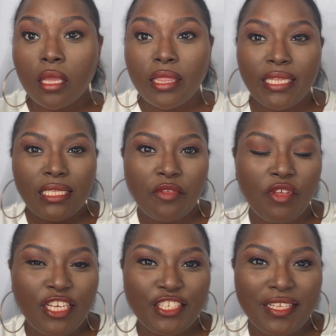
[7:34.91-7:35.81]
This is the
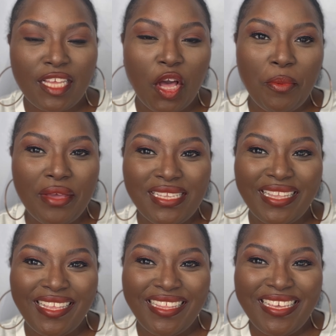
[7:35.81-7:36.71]
finished look. I hope you guys
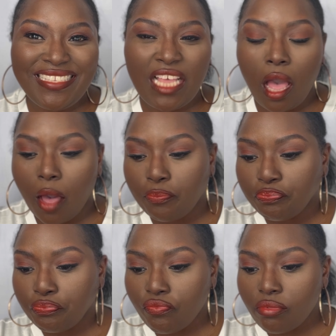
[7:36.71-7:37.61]
like this.
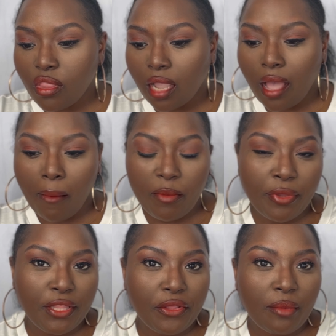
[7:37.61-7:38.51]
Comment
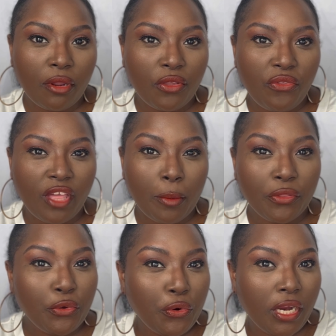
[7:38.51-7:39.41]
below, let me know what you think about
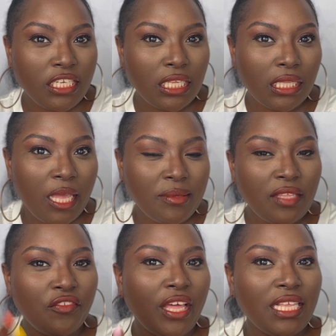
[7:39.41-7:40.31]
the orange lips. I
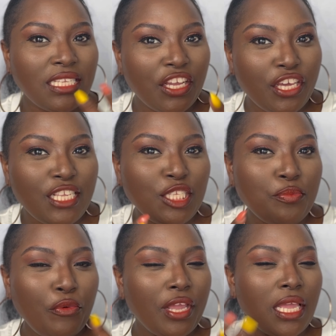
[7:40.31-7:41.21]
feel like it's a good
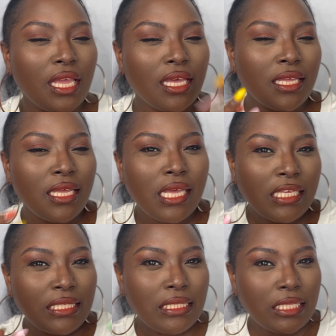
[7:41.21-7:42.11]
spring,
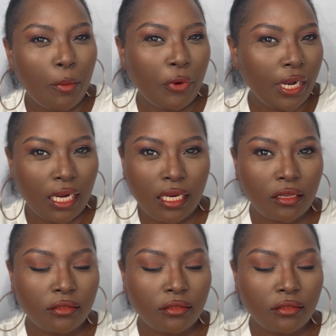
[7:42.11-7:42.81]
summer.